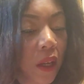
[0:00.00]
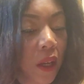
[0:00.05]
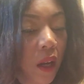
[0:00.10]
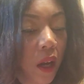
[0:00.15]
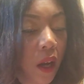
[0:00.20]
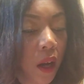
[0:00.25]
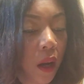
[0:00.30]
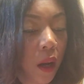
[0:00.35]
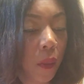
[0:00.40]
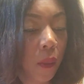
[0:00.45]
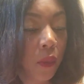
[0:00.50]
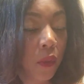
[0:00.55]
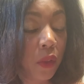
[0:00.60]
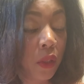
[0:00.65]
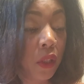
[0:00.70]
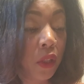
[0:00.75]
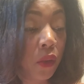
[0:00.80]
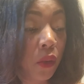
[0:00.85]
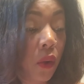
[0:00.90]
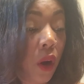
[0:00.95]

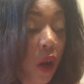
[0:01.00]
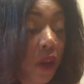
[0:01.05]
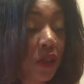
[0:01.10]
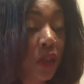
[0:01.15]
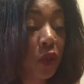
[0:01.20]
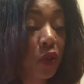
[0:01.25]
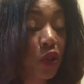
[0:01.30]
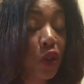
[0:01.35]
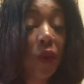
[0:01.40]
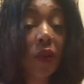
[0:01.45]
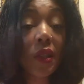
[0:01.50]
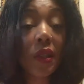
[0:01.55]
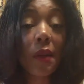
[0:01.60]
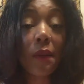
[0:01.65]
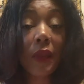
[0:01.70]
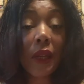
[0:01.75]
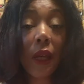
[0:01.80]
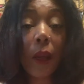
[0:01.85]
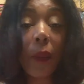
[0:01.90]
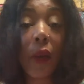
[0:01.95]
You were also shown
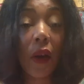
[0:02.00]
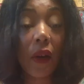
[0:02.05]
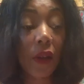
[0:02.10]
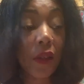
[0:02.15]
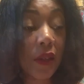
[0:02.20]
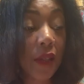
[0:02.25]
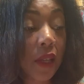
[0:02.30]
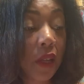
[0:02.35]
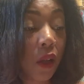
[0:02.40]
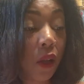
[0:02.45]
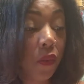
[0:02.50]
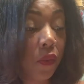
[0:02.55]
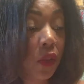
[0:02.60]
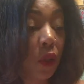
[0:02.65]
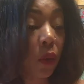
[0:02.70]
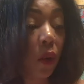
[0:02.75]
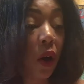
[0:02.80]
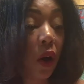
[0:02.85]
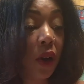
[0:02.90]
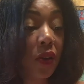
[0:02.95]
something about yourself.
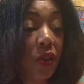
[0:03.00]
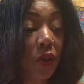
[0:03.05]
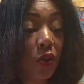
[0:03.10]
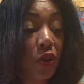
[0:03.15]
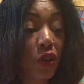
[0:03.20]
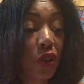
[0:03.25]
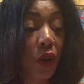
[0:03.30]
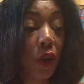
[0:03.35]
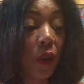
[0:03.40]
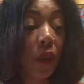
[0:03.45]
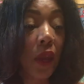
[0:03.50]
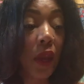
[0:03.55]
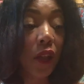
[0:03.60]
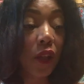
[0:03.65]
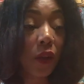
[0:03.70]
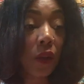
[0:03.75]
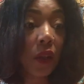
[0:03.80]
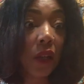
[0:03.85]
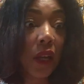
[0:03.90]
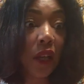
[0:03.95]
You were also shown that
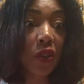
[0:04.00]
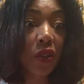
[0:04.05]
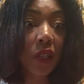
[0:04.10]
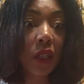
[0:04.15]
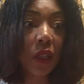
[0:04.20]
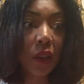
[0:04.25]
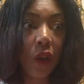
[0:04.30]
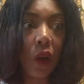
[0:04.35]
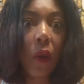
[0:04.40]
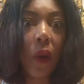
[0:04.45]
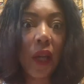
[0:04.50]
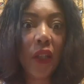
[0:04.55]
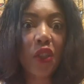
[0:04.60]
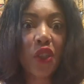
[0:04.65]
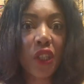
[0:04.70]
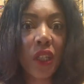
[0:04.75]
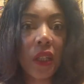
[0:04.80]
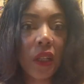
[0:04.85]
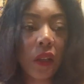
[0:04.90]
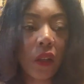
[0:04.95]
you can actually go at
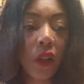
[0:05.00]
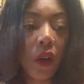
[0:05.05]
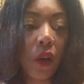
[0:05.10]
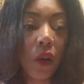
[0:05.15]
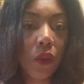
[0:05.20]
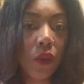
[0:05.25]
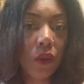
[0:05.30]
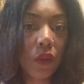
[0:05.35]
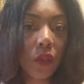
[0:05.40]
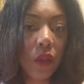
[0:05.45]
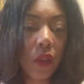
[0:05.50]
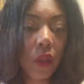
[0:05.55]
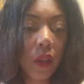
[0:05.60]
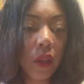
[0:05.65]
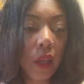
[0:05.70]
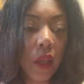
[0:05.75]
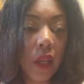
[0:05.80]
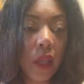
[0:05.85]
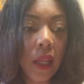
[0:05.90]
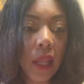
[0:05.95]
shit alone
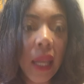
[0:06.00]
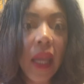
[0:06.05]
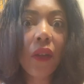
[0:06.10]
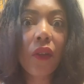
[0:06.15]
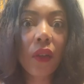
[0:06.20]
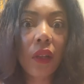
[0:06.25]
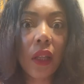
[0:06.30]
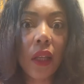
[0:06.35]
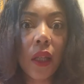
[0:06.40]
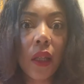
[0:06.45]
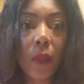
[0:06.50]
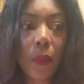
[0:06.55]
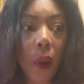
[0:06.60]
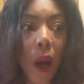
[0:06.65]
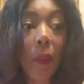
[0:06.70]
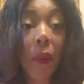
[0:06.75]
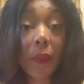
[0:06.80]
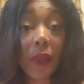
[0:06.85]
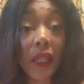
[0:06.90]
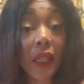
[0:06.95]
and handle it
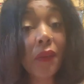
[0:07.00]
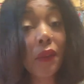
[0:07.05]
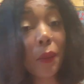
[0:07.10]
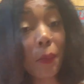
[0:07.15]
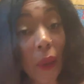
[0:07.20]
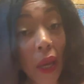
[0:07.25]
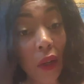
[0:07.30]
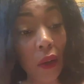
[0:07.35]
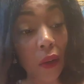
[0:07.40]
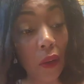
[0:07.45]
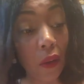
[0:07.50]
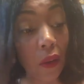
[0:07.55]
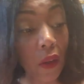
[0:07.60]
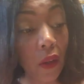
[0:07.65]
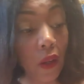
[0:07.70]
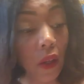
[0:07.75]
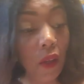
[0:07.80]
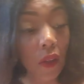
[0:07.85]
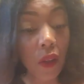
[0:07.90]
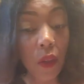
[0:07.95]
probably even better
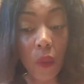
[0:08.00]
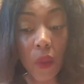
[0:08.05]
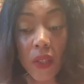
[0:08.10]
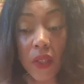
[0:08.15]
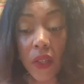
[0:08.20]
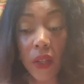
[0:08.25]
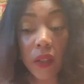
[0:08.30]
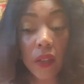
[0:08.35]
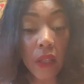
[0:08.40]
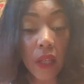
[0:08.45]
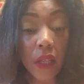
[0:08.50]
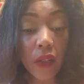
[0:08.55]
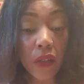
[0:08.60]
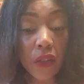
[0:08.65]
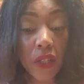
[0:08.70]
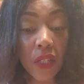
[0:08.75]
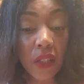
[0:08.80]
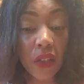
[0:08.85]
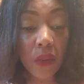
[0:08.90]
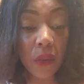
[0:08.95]
than with certain
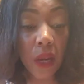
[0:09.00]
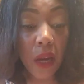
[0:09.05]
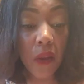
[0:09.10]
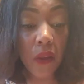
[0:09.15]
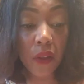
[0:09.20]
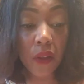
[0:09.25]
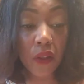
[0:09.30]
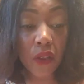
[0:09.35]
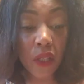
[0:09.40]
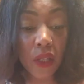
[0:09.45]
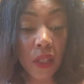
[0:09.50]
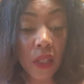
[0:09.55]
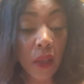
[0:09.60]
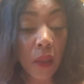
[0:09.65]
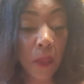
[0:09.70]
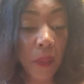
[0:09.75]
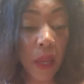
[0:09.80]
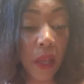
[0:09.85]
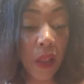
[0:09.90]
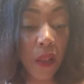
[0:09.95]
energies around that are just going
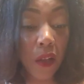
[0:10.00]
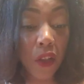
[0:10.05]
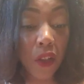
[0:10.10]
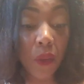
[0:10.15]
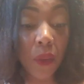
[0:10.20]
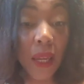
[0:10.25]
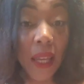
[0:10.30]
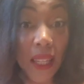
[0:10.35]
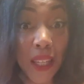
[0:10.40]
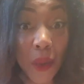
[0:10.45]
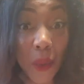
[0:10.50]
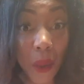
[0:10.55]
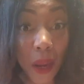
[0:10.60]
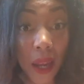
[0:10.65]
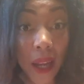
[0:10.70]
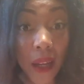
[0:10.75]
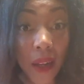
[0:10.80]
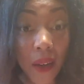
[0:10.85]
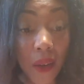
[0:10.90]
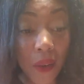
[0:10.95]
to bail on you
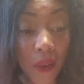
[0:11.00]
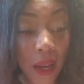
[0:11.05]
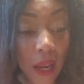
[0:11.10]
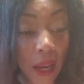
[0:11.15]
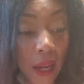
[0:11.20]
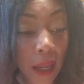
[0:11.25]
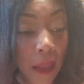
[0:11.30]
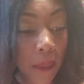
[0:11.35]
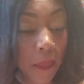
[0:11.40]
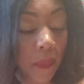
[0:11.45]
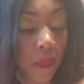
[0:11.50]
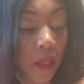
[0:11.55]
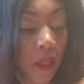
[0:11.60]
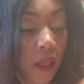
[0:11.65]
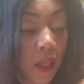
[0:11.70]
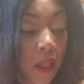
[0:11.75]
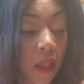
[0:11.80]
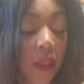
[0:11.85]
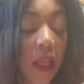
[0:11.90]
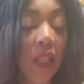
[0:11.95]
anyway. Okay.
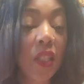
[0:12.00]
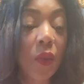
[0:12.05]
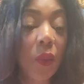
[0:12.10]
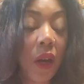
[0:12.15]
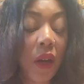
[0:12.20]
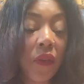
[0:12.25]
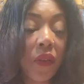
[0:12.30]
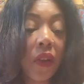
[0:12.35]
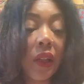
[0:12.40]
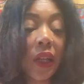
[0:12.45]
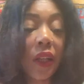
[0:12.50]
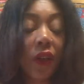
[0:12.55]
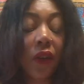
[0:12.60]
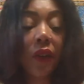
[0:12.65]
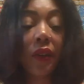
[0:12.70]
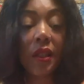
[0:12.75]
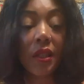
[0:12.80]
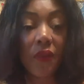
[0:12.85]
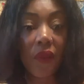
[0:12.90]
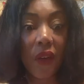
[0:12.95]
That's why I feel like you're
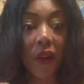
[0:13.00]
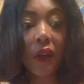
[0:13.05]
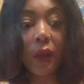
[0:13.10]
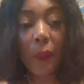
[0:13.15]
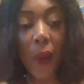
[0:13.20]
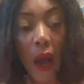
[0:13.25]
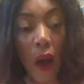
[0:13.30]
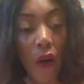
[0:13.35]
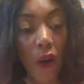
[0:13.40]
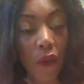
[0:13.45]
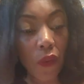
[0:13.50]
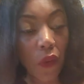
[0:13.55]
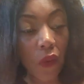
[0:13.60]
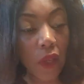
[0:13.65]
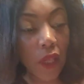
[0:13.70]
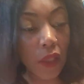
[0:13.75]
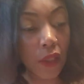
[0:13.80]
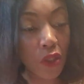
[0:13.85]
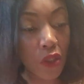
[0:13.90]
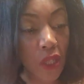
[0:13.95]
in this very powerful
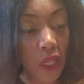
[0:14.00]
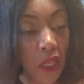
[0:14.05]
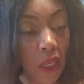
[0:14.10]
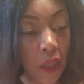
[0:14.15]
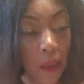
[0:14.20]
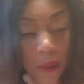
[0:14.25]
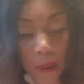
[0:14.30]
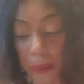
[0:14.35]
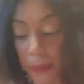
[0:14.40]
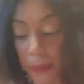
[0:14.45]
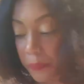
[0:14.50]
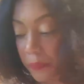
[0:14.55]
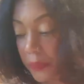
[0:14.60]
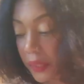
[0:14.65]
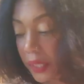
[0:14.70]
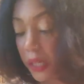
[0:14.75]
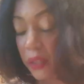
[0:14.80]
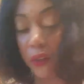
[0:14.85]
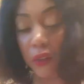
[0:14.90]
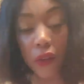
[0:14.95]
energy,
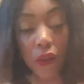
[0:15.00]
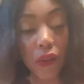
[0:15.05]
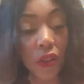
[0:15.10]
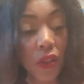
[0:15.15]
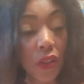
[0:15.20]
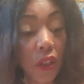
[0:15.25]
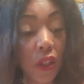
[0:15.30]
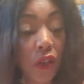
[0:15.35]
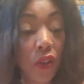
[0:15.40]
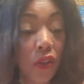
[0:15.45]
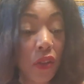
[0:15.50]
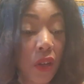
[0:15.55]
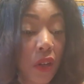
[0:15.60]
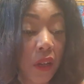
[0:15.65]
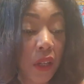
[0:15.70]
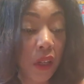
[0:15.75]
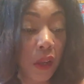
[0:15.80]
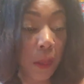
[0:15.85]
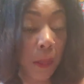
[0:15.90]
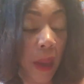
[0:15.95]
and you're
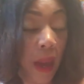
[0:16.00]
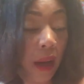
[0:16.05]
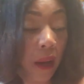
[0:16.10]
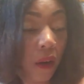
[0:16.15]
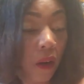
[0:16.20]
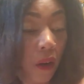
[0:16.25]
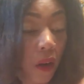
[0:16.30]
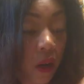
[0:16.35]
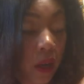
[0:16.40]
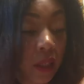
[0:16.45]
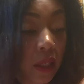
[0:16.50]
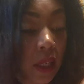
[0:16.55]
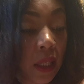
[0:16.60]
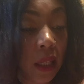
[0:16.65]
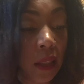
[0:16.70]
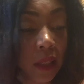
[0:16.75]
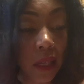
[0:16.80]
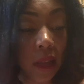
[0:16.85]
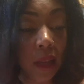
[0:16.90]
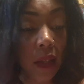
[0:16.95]
turning your back on
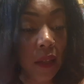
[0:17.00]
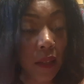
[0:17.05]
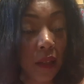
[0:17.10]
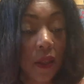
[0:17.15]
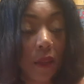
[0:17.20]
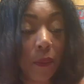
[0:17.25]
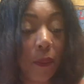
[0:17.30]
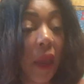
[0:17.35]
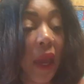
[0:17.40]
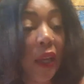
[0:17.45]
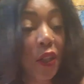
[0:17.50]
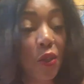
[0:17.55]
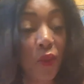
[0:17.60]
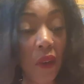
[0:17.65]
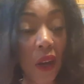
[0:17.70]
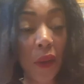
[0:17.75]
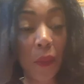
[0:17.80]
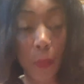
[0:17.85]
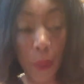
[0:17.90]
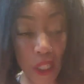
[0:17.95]
anything that doesn't match
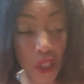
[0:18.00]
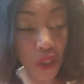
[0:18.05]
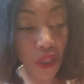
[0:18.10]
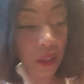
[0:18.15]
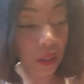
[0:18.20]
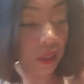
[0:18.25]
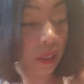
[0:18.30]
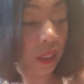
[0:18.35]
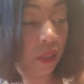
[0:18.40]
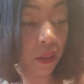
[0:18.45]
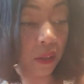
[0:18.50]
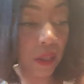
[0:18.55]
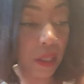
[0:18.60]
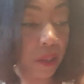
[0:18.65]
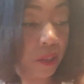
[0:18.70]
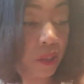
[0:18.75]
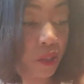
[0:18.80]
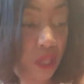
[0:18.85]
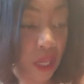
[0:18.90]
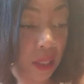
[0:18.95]
vibrationally or
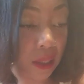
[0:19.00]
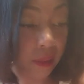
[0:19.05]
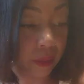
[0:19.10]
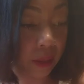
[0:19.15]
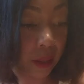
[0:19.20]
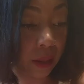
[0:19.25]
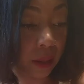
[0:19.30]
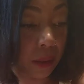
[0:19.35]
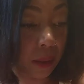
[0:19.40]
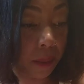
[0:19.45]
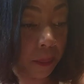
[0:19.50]
energetically.